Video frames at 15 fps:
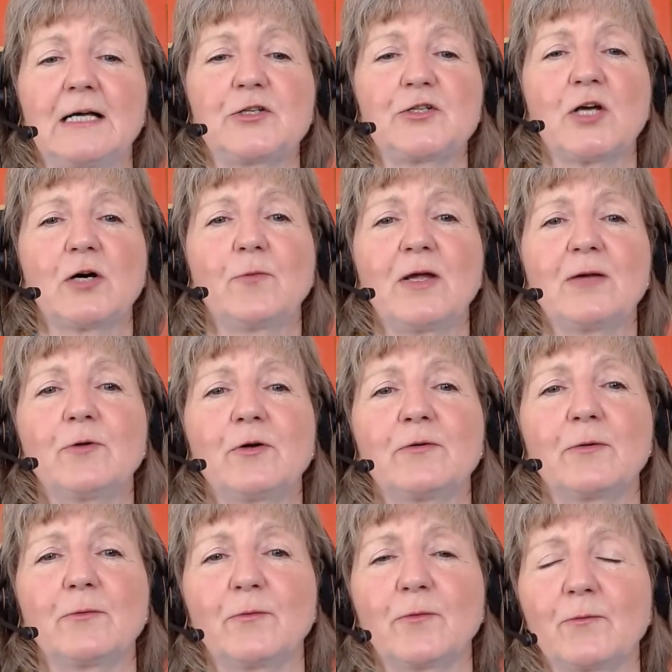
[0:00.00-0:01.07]
So we
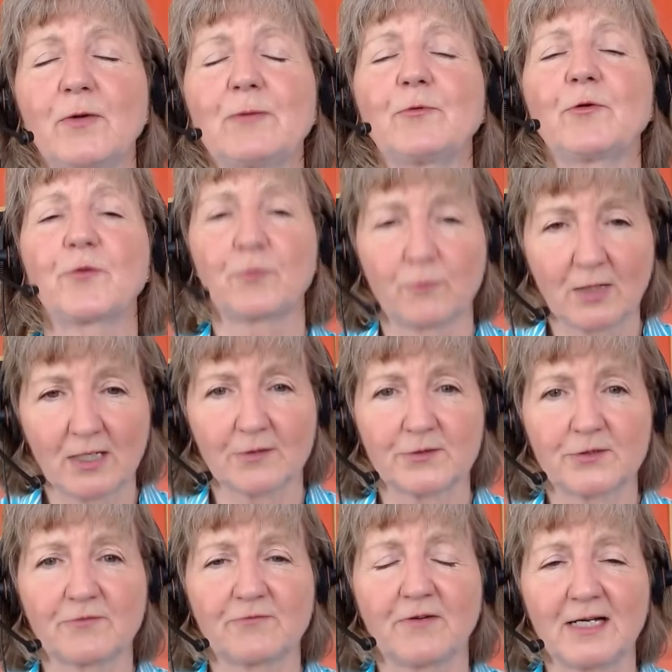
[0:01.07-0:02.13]
were we were
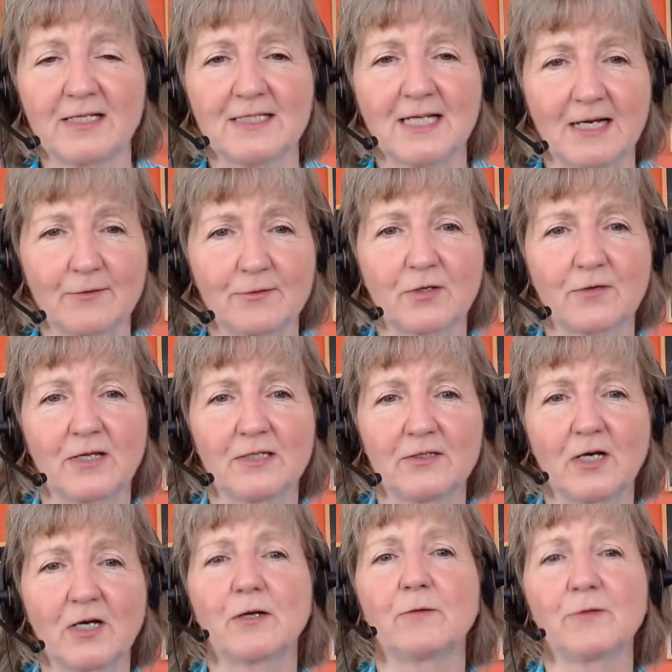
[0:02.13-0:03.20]
thrilled to find out that
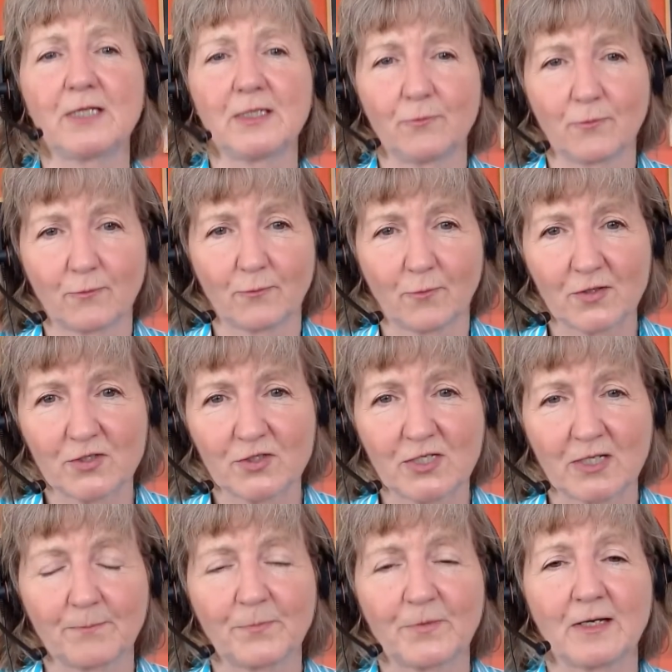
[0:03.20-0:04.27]
not only
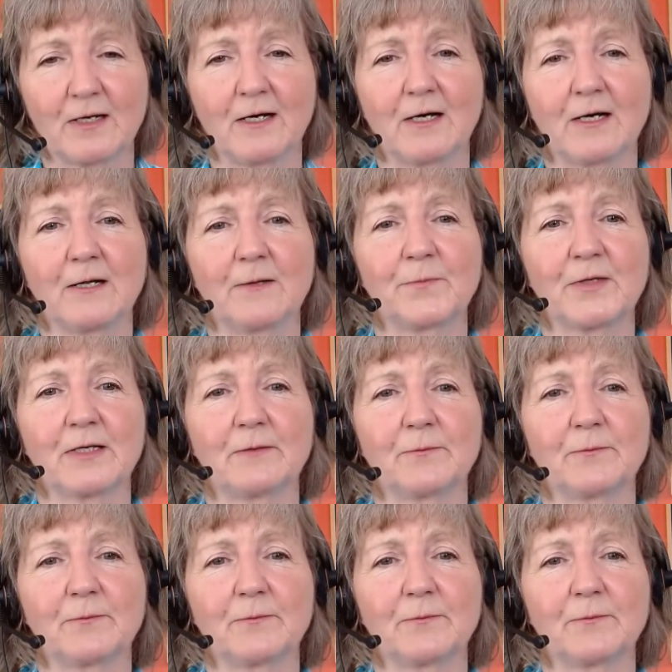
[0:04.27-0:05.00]
was uh,